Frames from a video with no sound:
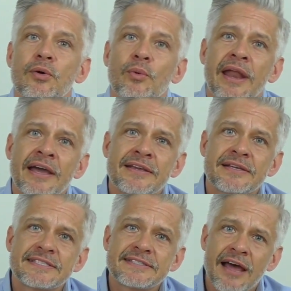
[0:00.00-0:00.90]
When I
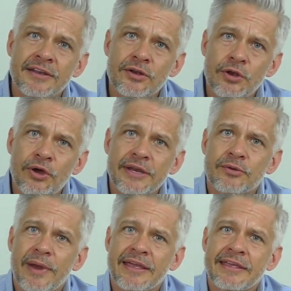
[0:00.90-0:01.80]
started learning
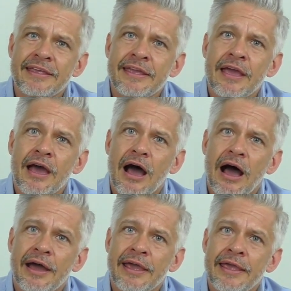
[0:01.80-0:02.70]
Reiki,
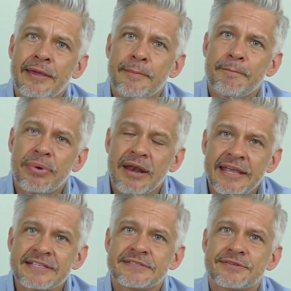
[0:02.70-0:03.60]
I
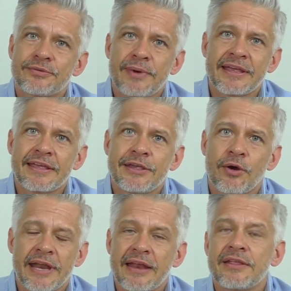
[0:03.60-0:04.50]
placed Reiki
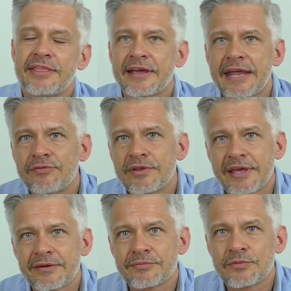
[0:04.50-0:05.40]
on anything and
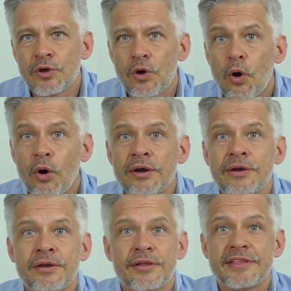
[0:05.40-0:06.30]
everything,
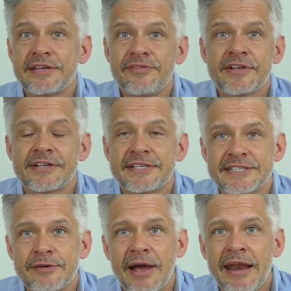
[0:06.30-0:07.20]
on the difficulties
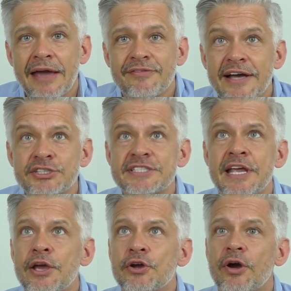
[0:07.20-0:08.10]
in my life. I just
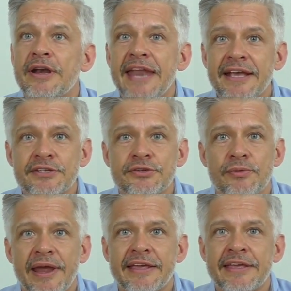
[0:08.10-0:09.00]
connected to
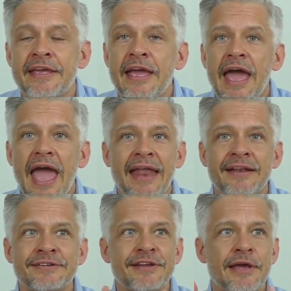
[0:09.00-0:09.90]
Reiki
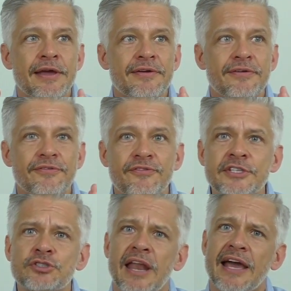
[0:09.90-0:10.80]
and
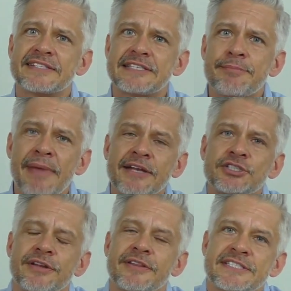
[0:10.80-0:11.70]
visualized,
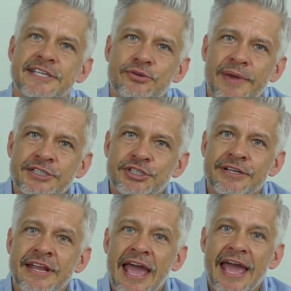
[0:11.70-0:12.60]
imagined the
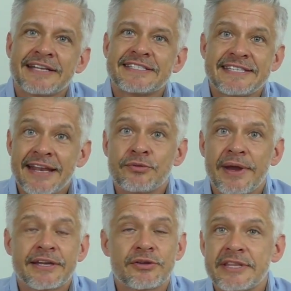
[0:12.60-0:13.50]
situation and sent
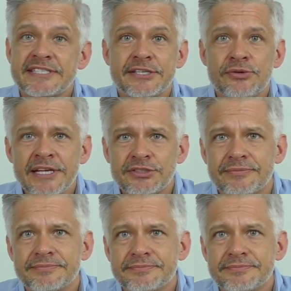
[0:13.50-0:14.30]
Reiki to the situation.